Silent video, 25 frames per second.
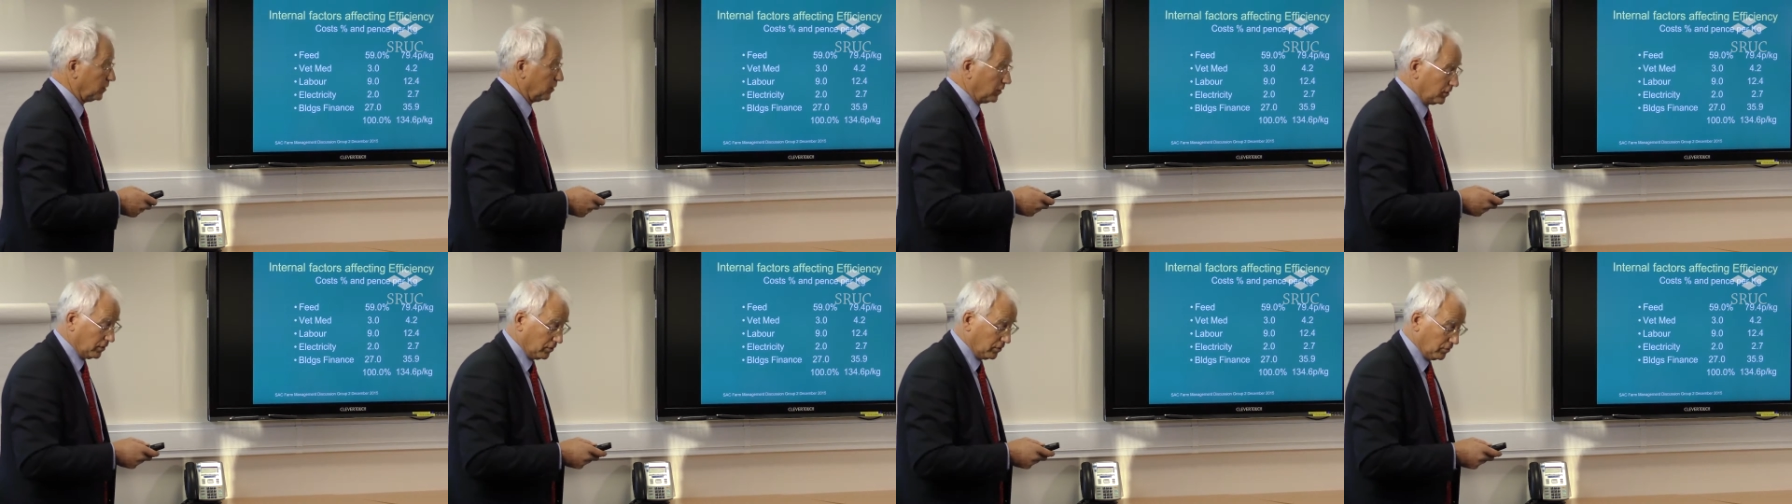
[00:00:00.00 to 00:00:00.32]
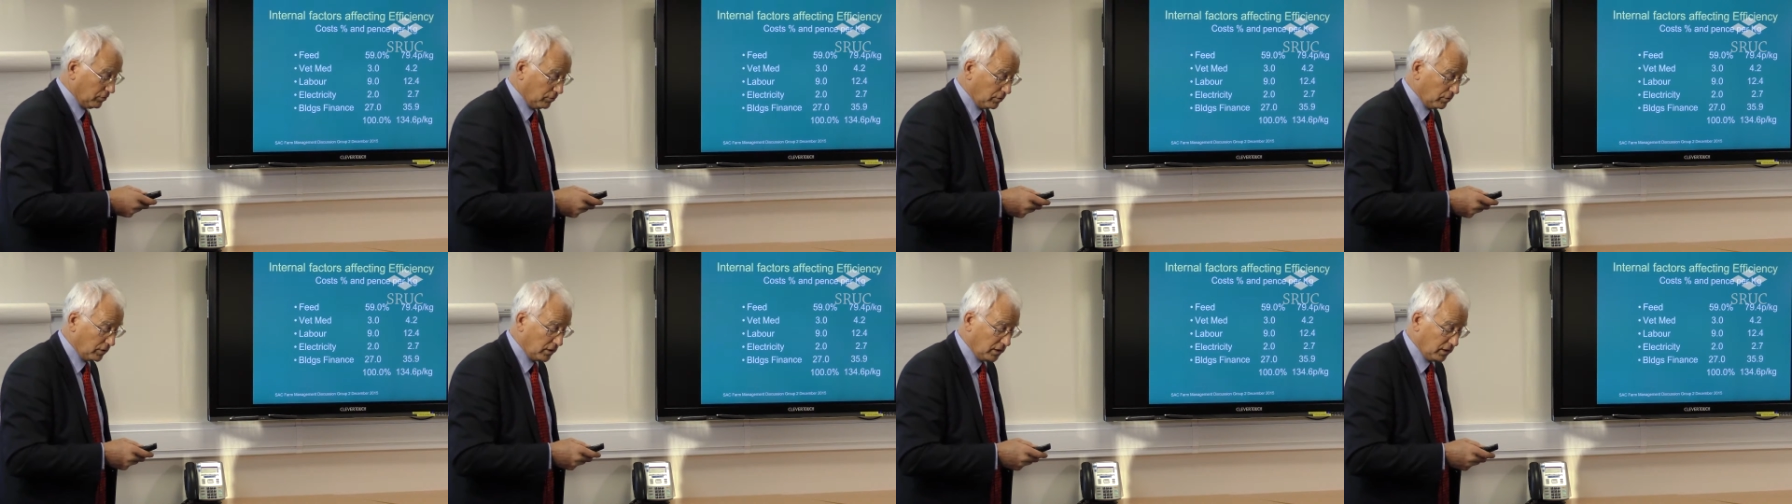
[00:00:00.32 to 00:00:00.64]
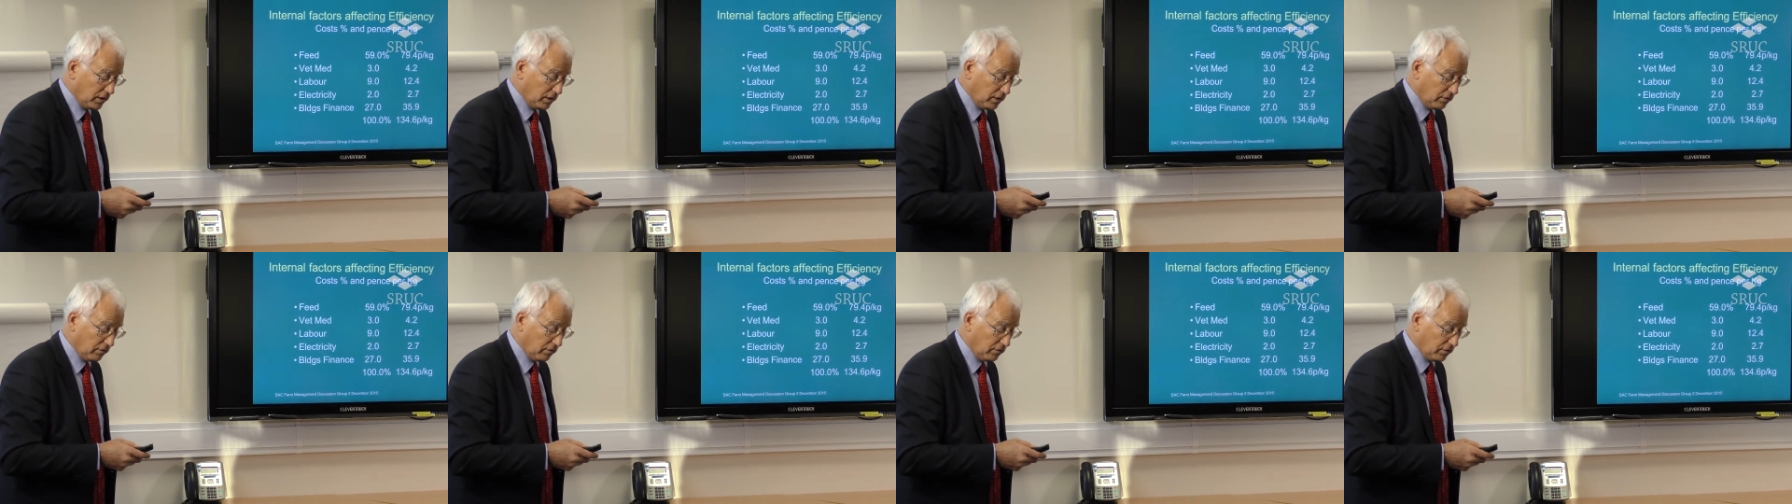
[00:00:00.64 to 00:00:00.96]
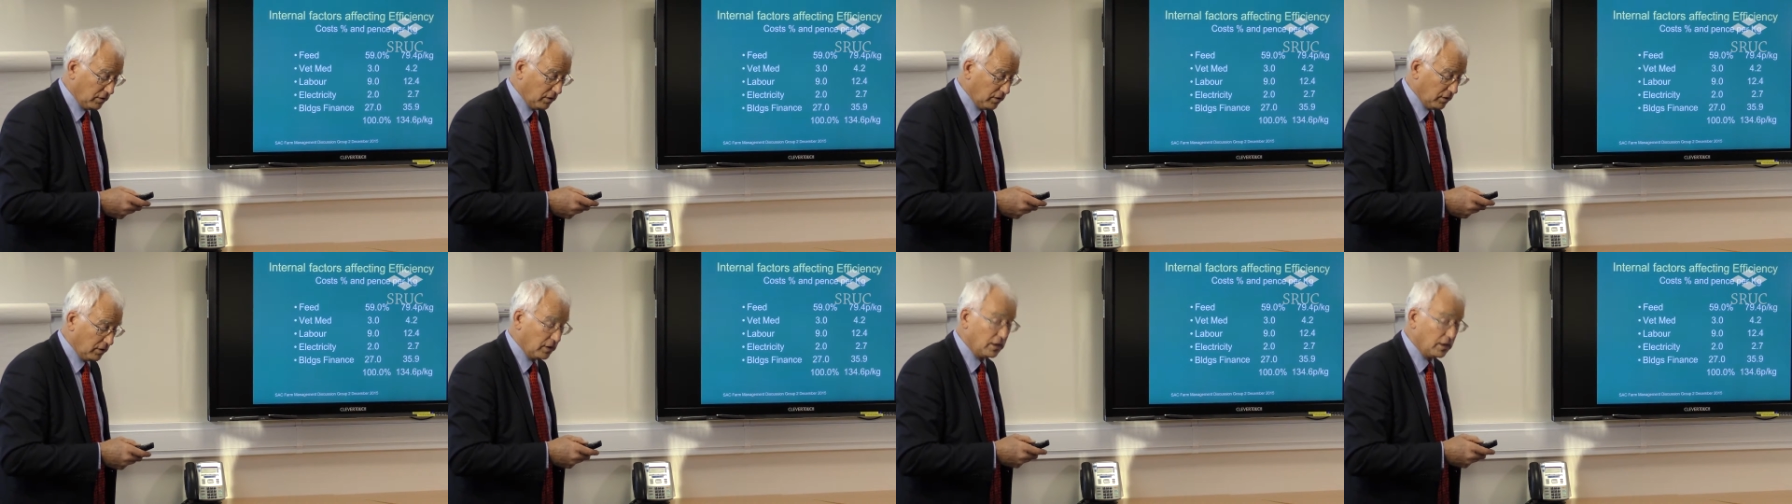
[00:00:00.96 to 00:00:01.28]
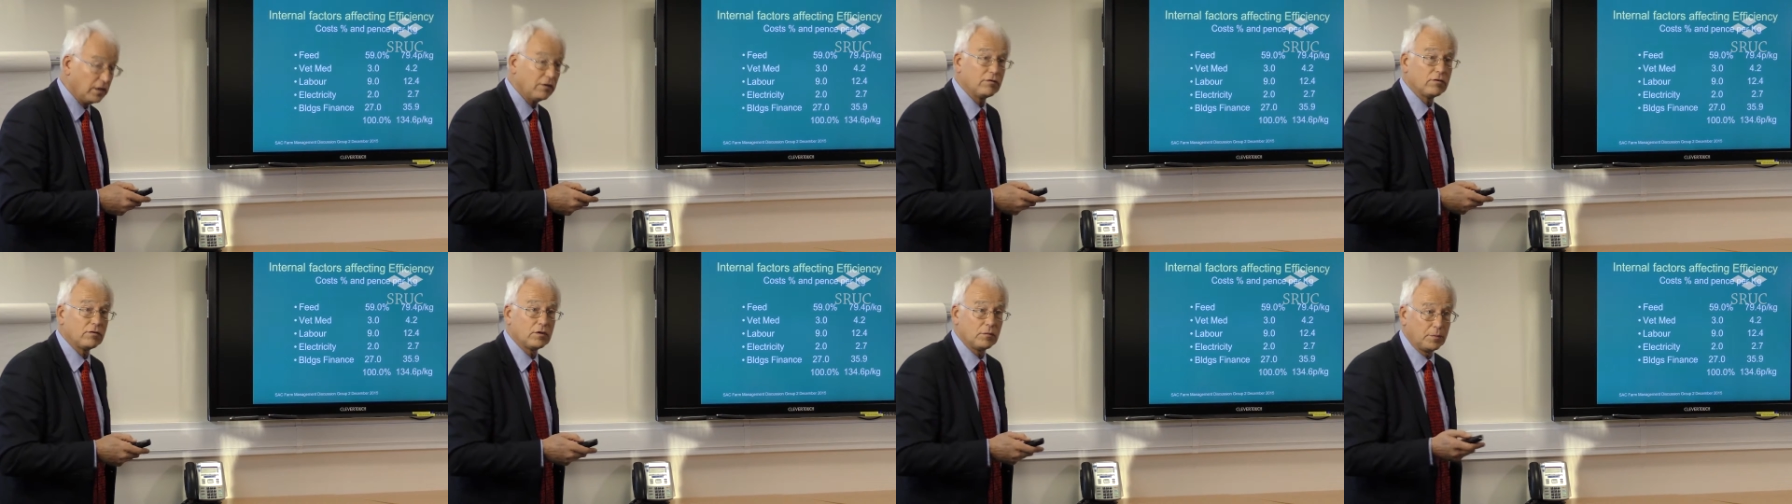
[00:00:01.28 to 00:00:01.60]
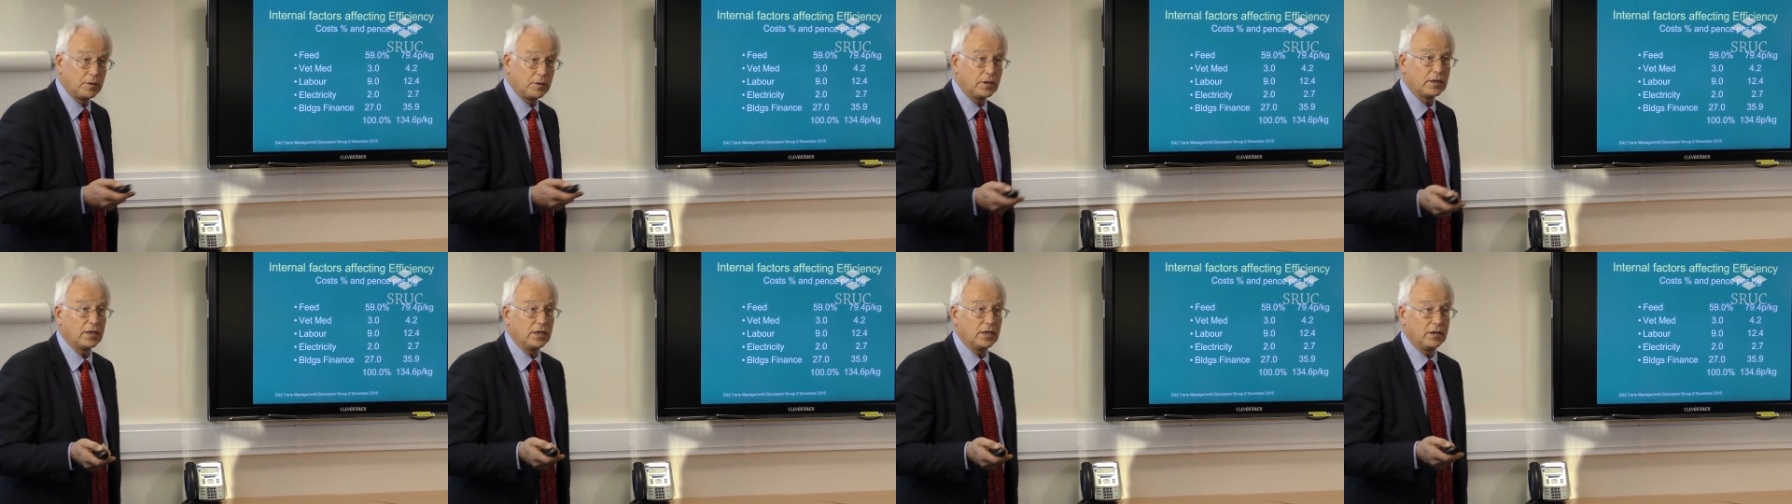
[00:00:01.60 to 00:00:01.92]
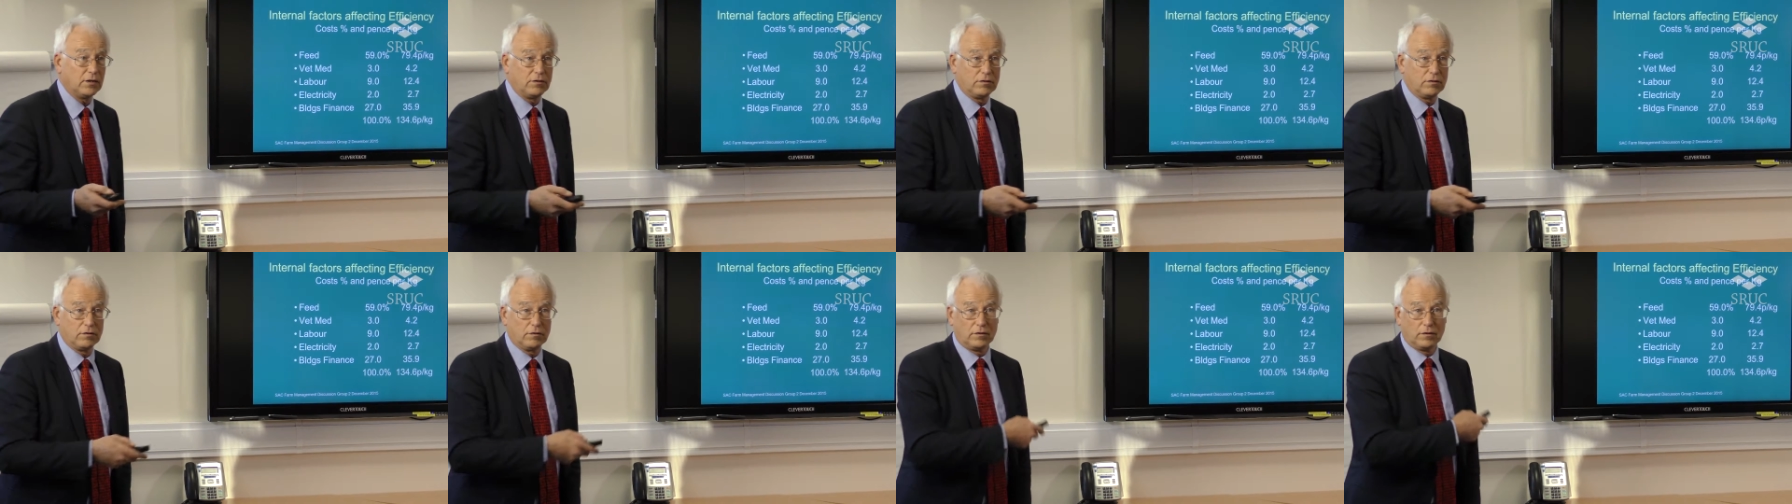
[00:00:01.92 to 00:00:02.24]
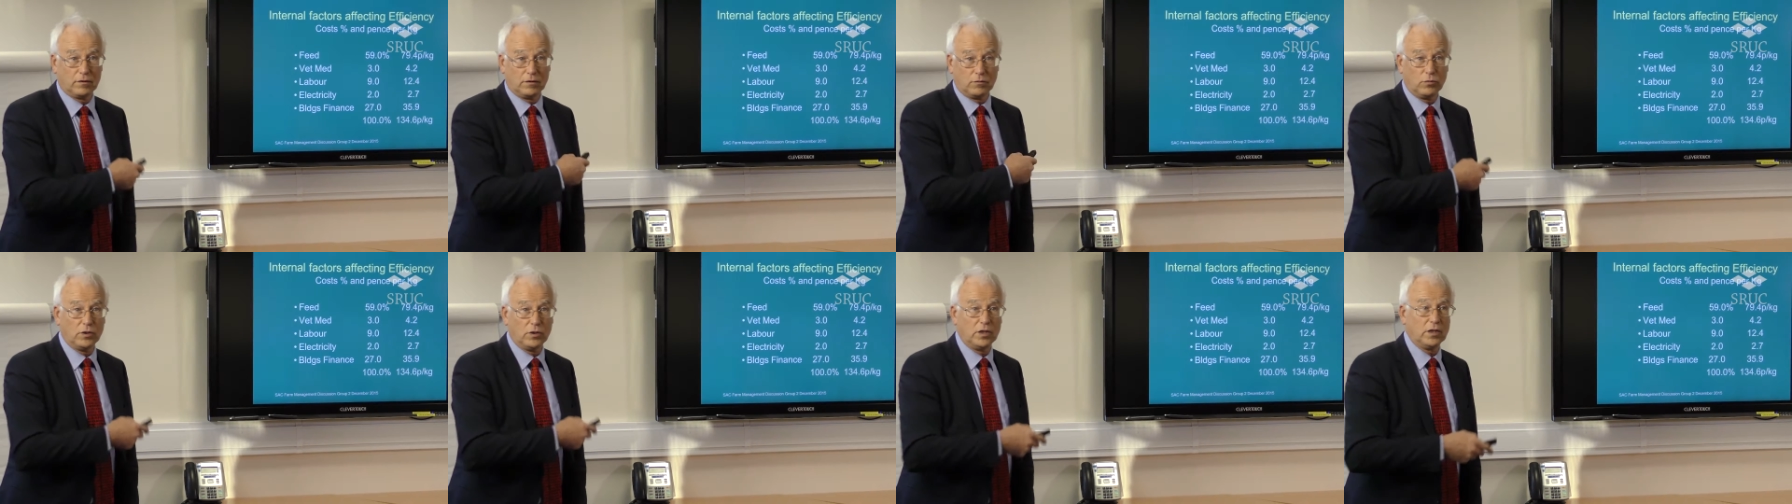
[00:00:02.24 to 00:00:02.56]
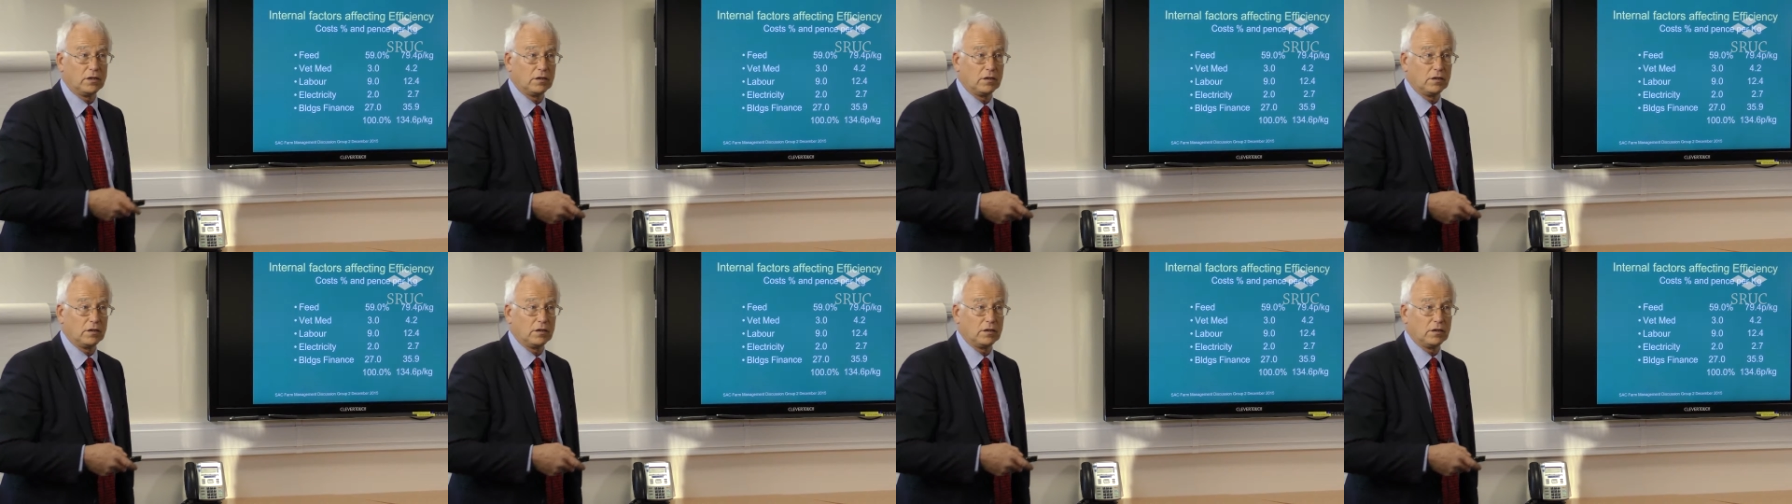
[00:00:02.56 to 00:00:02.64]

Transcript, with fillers: into our own hands, there is a potential that we